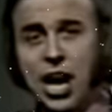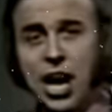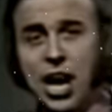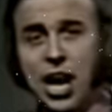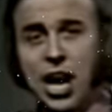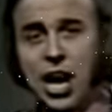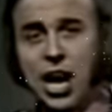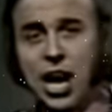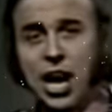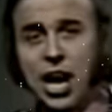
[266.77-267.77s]

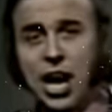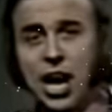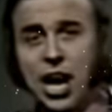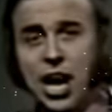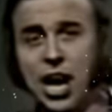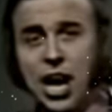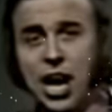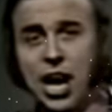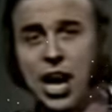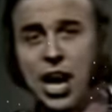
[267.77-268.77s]

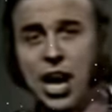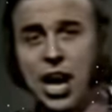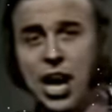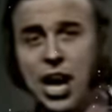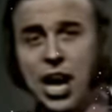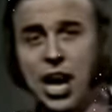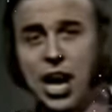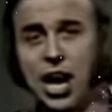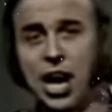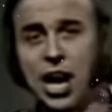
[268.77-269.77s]

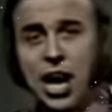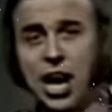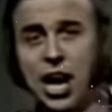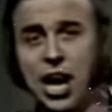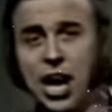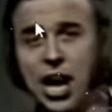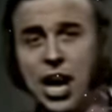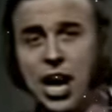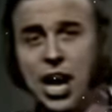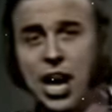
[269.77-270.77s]

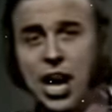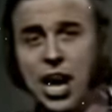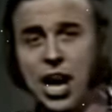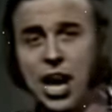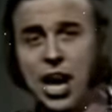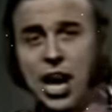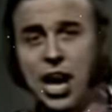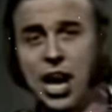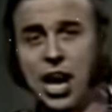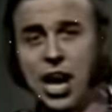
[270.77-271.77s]

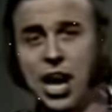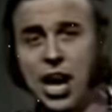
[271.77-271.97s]
The person shown says nothing.